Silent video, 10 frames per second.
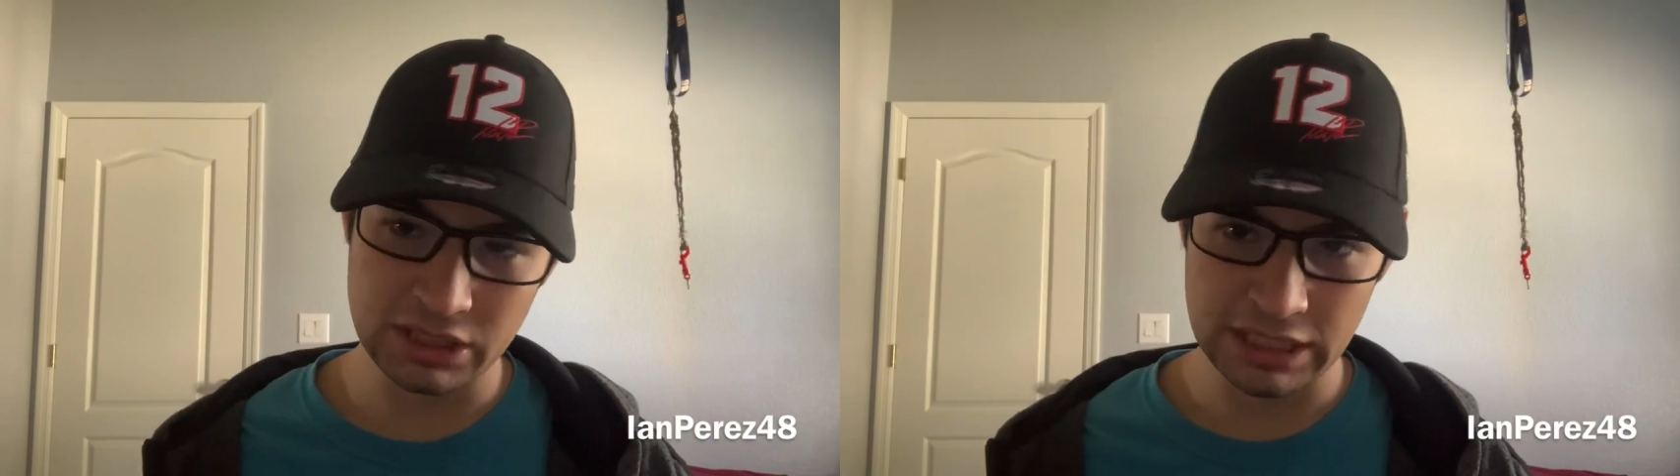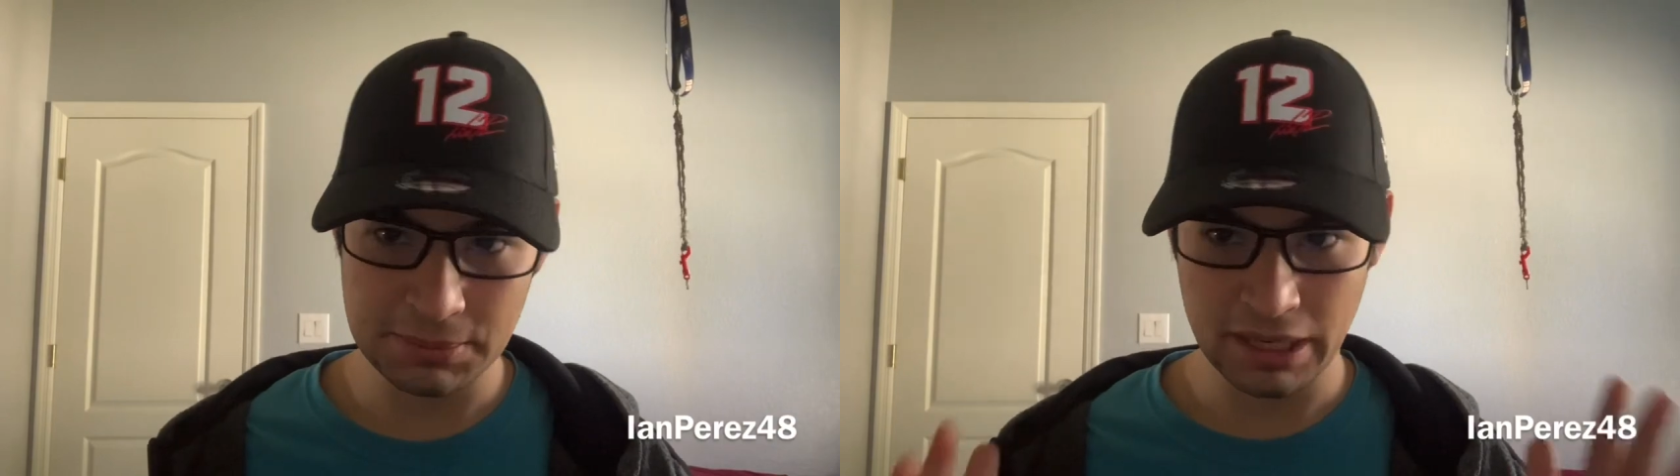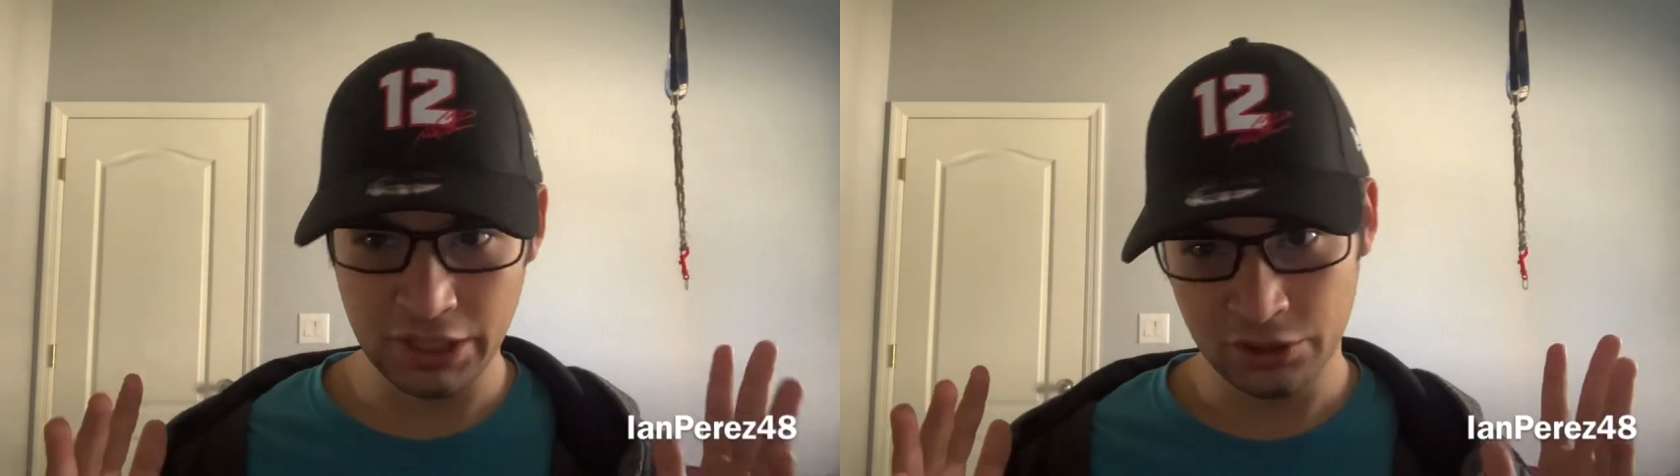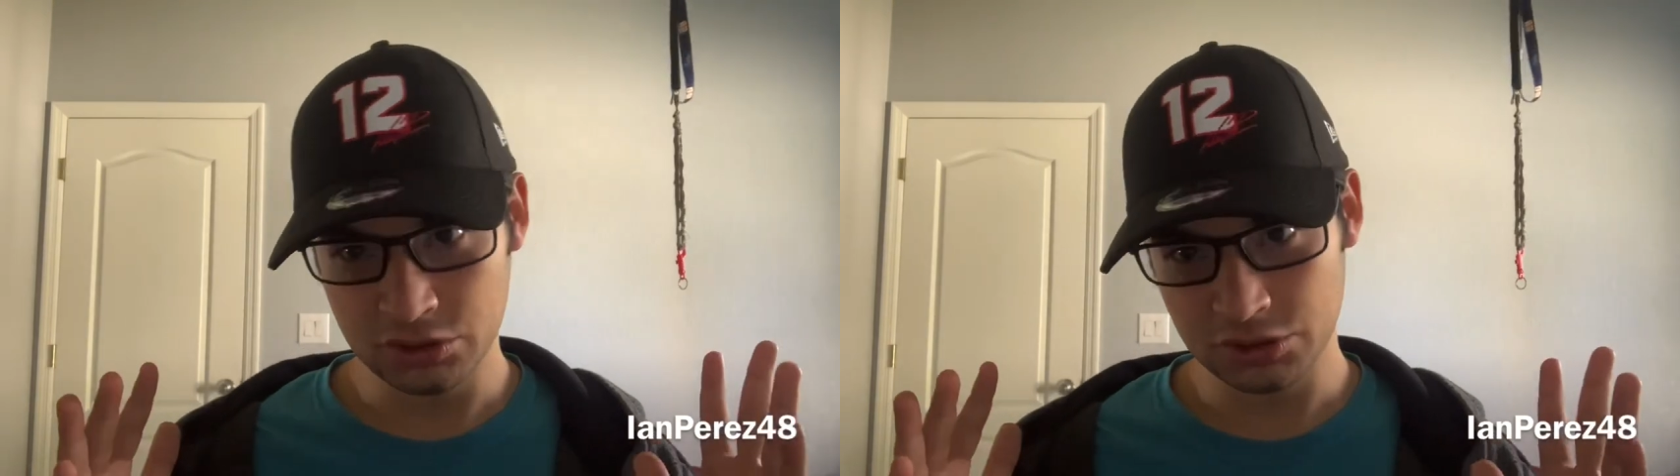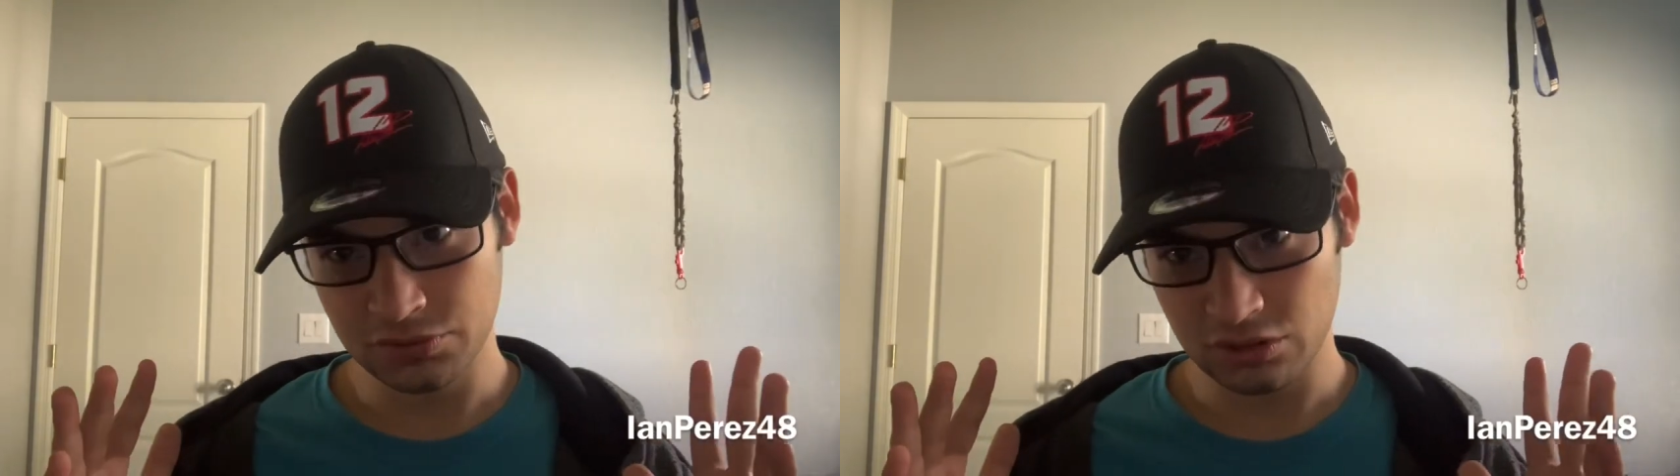He's been on
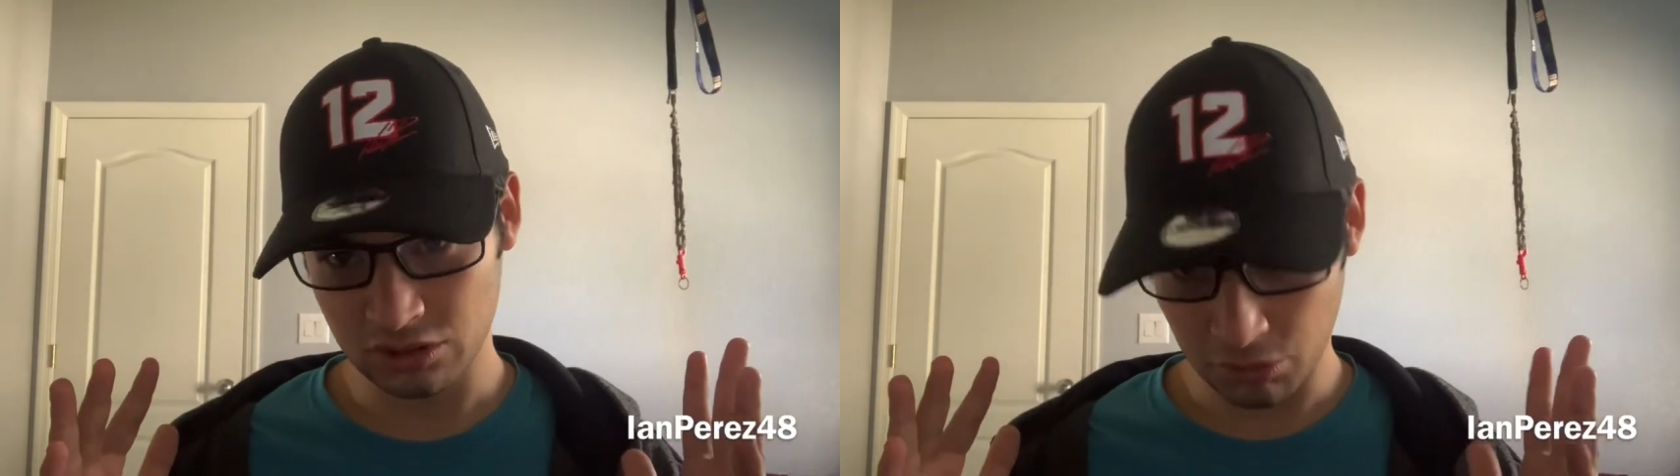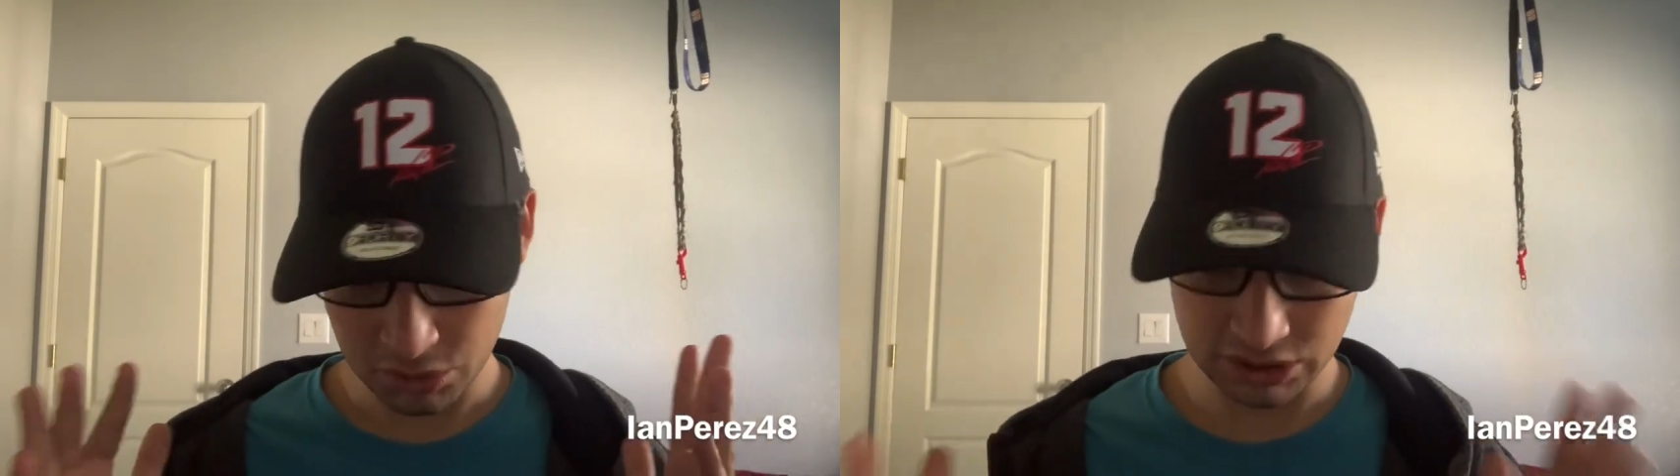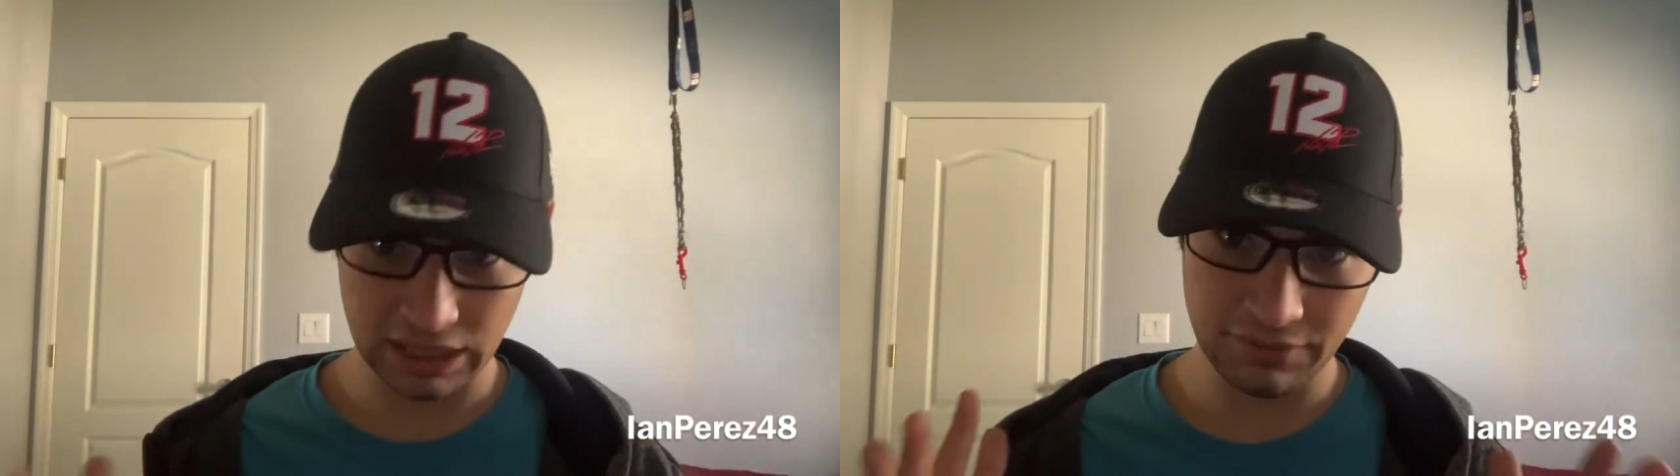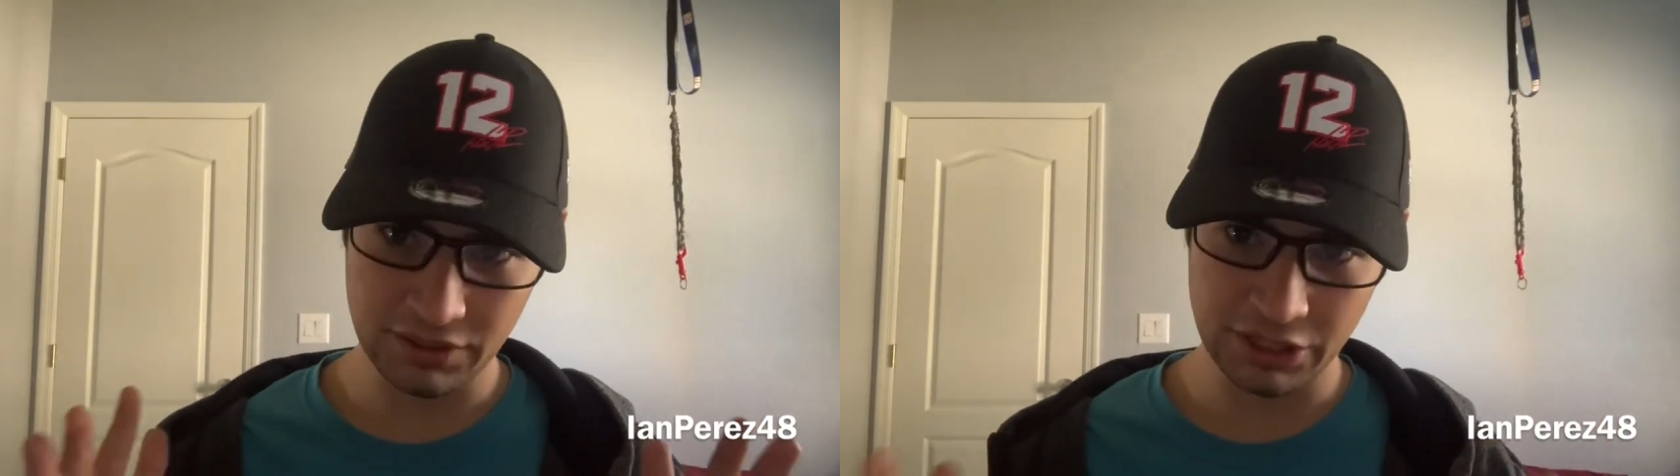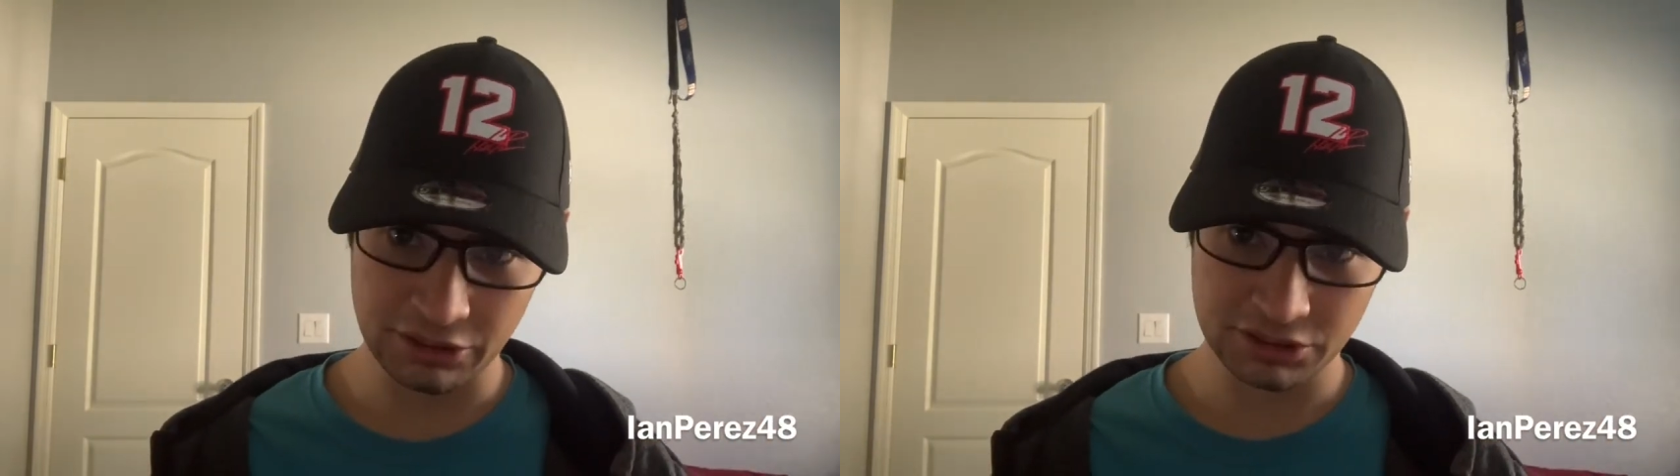YouTube for almost
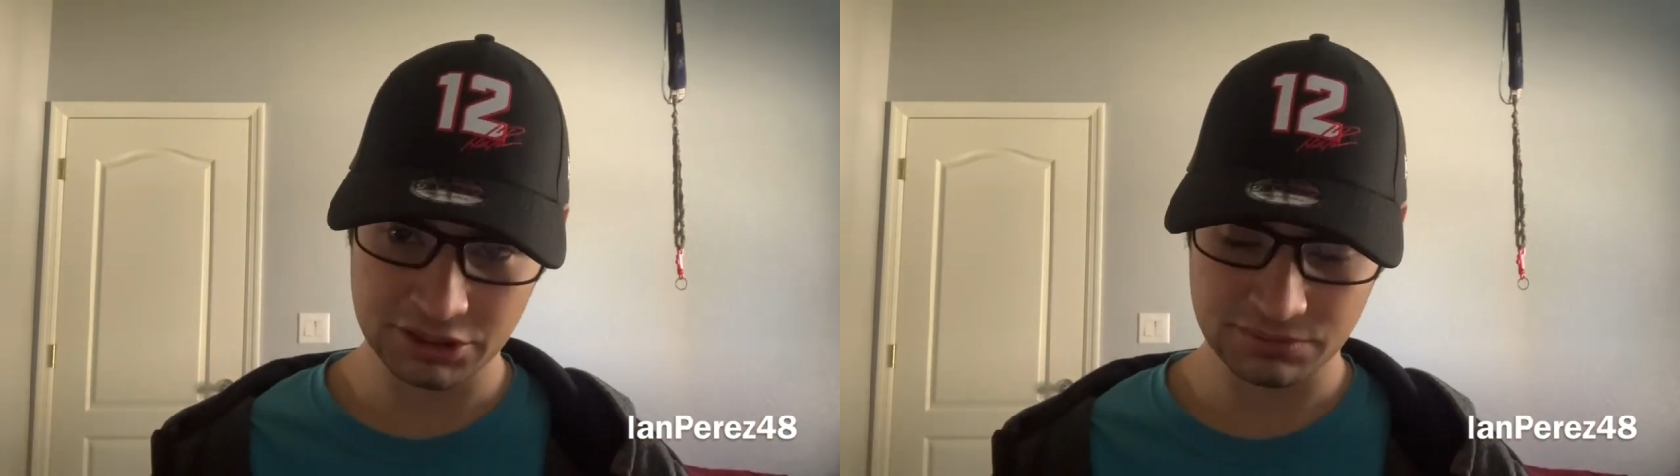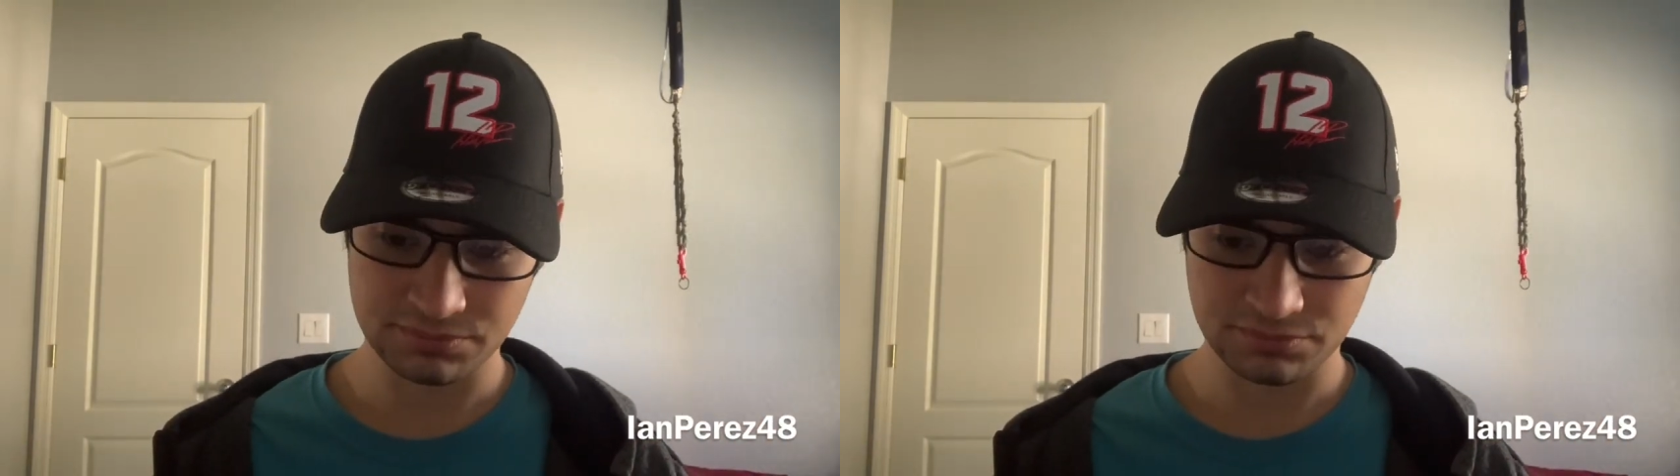11 years.